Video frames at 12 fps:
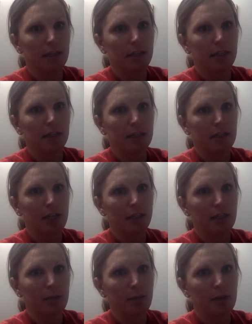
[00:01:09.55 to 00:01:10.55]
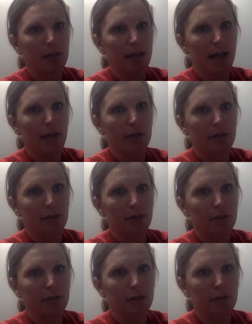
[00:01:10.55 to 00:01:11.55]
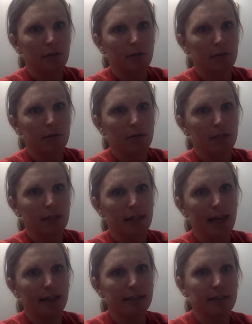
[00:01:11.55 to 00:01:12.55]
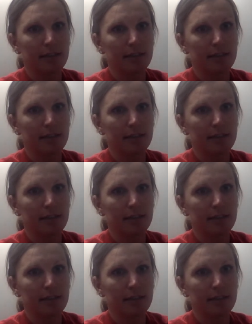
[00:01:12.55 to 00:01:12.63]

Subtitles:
you're going to gently pull it out, like that.